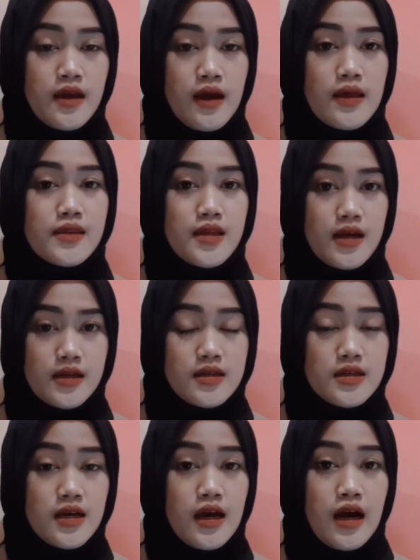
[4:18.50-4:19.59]
And
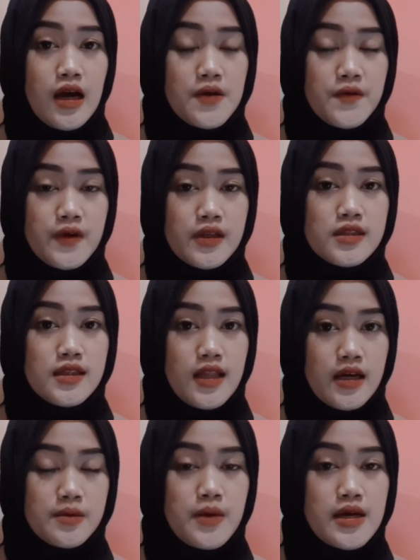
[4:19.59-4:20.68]
then I feel
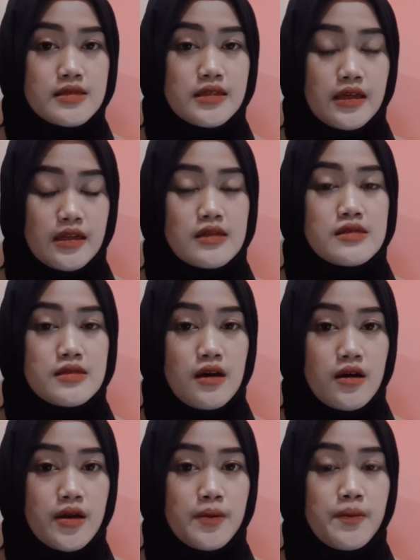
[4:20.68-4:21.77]
like my skills
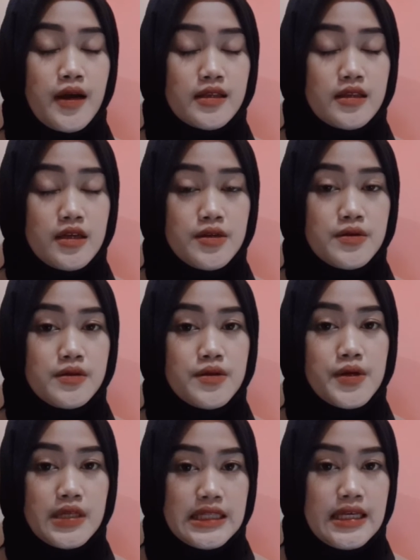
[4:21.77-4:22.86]
are
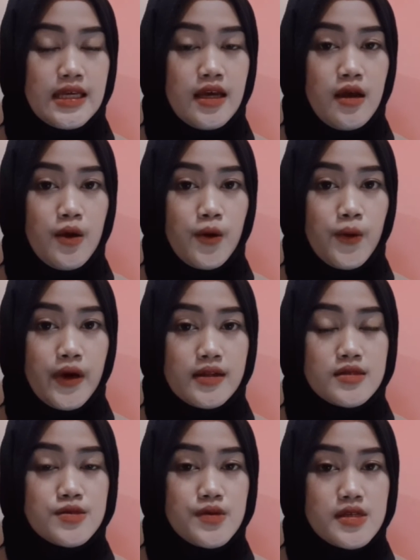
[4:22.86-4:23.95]
particularly well
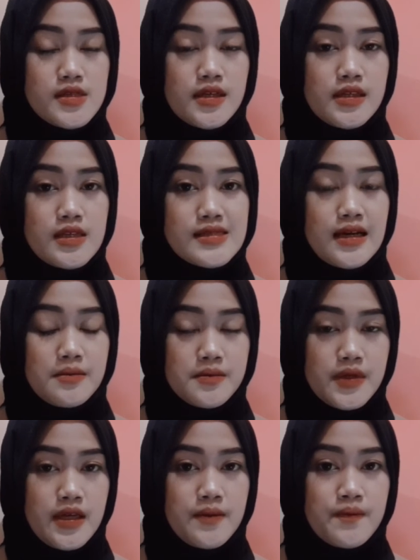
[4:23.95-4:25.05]
suited in this
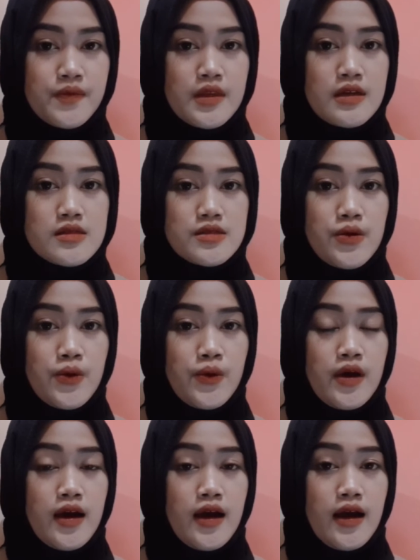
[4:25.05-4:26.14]
company. So
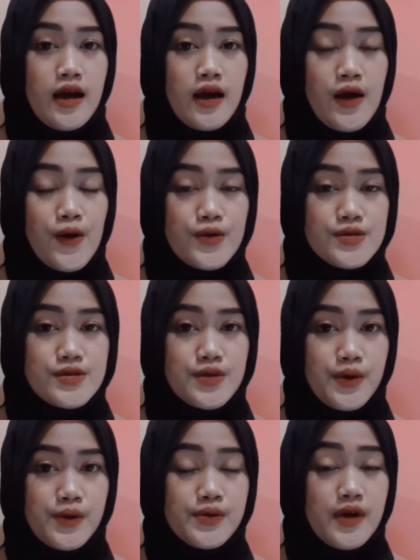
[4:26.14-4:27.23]

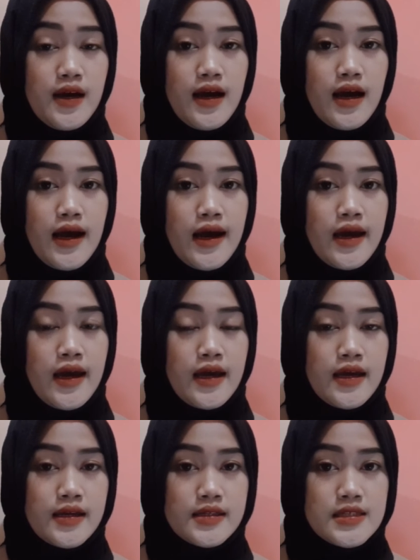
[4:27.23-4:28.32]
also
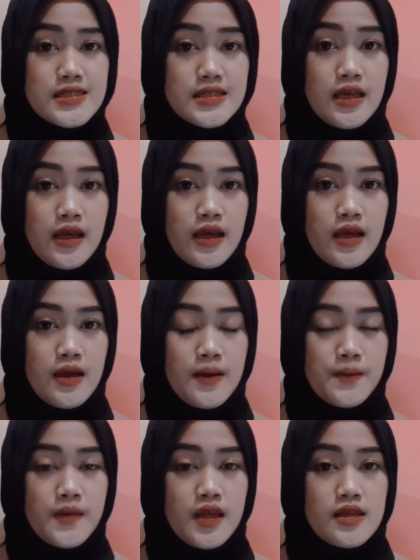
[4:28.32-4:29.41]
I see
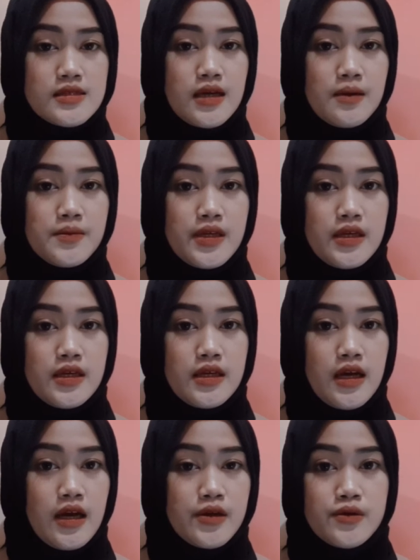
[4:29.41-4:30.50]
in this company
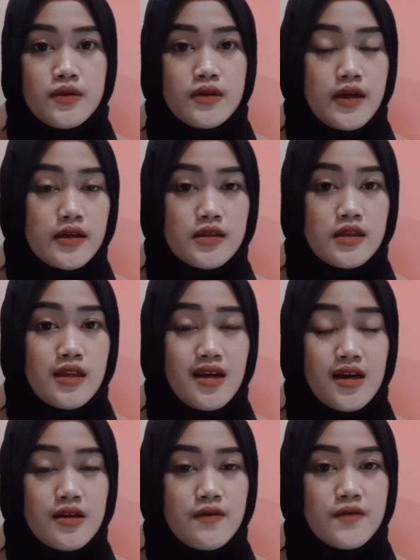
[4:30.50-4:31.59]
I could get a
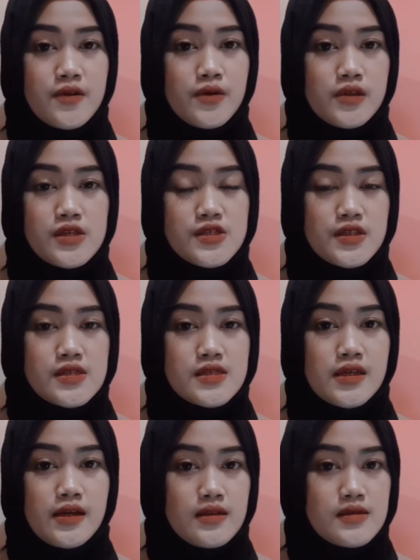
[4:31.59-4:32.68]
lot of knowledge and
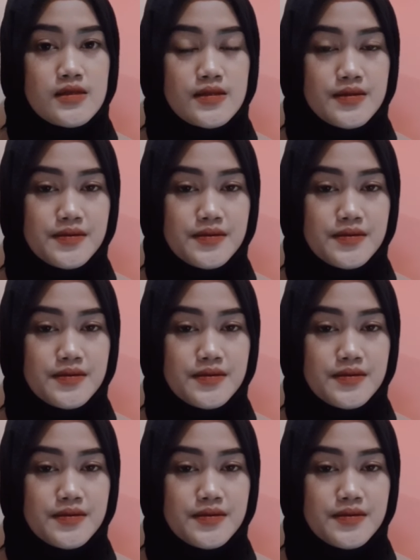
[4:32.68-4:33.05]
skills.